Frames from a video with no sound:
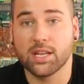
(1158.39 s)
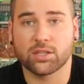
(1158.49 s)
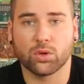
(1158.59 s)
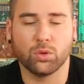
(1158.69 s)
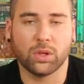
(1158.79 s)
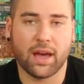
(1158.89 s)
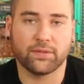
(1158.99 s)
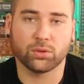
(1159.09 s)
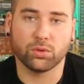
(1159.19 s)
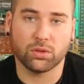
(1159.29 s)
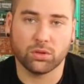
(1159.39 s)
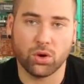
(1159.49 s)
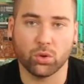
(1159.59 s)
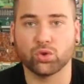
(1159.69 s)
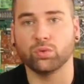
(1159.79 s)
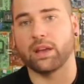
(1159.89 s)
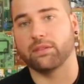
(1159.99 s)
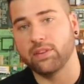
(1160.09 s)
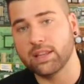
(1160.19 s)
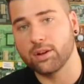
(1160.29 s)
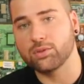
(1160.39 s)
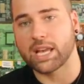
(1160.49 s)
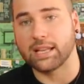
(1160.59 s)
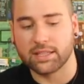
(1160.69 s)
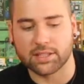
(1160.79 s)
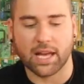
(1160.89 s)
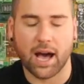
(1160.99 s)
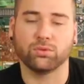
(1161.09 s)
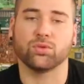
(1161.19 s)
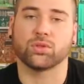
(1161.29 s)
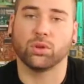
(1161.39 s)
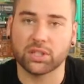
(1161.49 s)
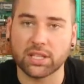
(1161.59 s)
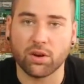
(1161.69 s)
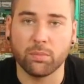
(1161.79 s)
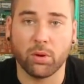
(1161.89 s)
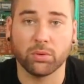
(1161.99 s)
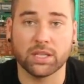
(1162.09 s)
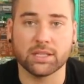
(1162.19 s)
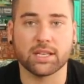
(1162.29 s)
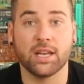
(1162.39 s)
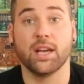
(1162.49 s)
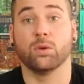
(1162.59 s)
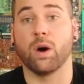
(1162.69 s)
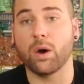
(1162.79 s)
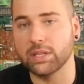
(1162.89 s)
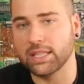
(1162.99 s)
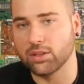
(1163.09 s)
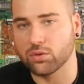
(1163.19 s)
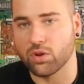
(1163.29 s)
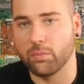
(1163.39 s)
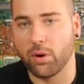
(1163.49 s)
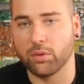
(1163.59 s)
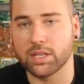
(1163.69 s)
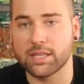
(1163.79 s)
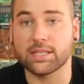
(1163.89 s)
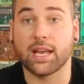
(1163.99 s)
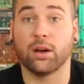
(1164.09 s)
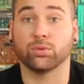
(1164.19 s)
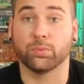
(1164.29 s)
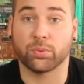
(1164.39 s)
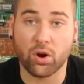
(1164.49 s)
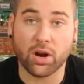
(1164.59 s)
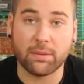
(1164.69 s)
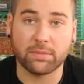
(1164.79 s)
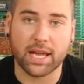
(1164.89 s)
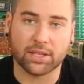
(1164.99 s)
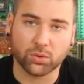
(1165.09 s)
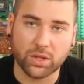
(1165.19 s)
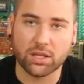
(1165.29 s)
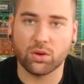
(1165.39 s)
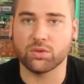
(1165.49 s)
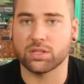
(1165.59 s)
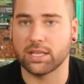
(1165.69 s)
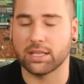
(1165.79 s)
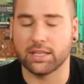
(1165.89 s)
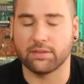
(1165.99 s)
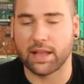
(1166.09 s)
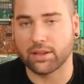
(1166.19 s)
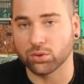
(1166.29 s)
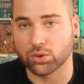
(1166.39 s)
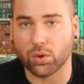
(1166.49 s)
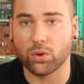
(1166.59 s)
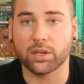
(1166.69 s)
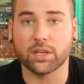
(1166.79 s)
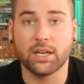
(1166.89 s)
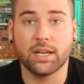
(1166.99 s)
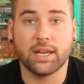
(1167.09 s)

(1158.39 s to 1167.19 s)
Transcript: So you will have to go to my videos and learn how to solder the components, why we need those components, how to program the Arduinos, the flight controller,